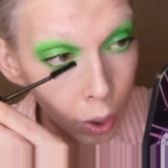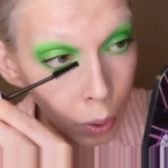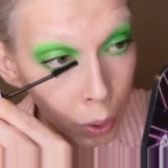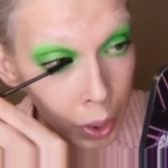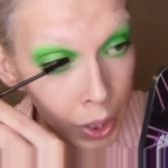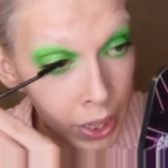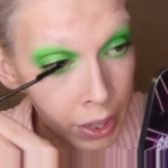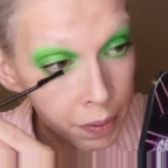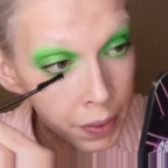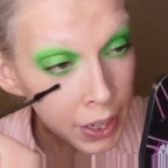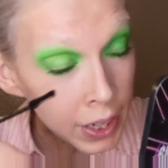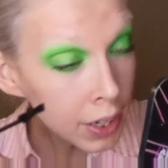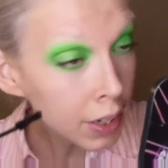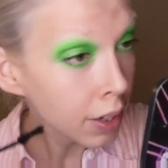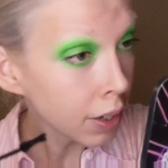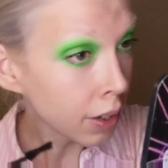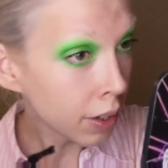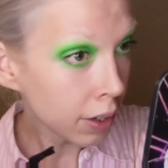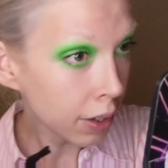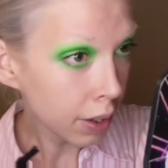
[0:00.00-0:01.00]

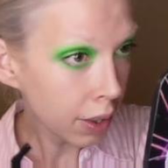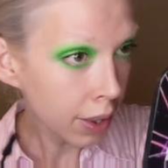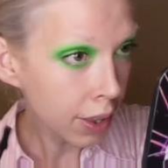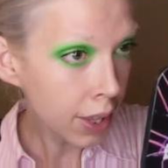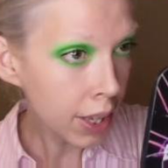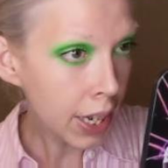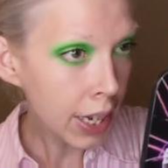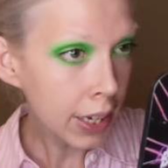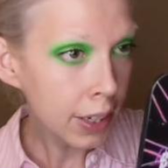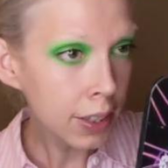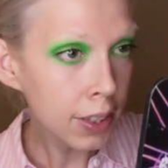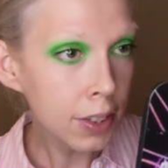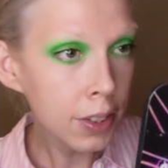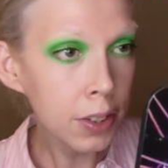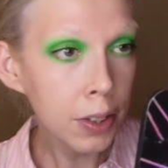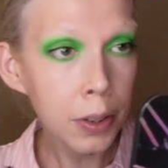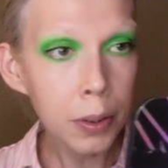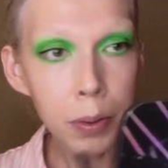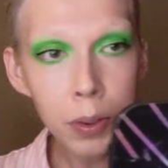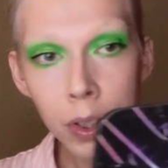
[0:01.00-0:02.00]
even things
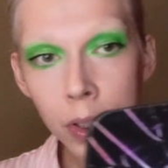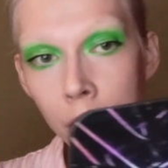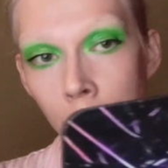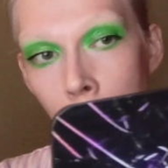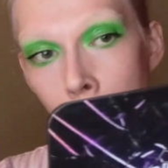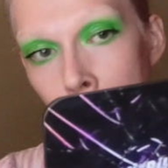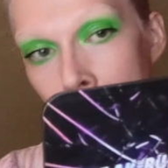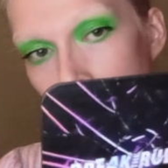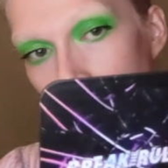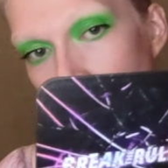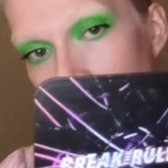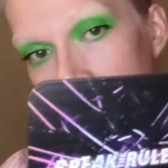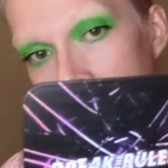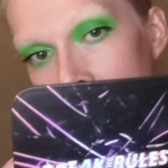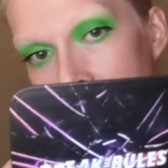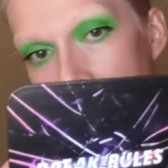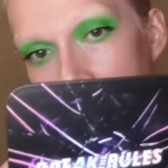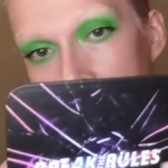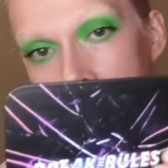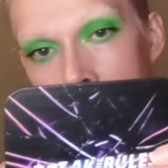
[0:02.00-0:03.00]
to determine what your
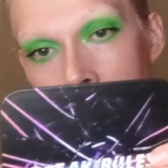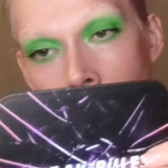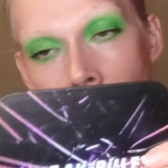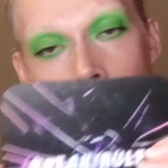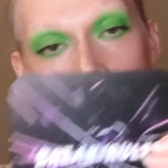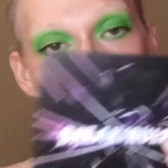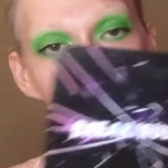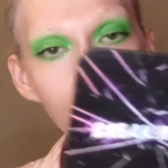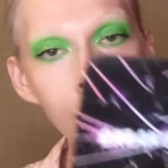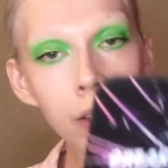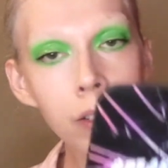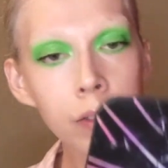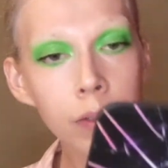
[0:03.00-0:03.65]
goals are.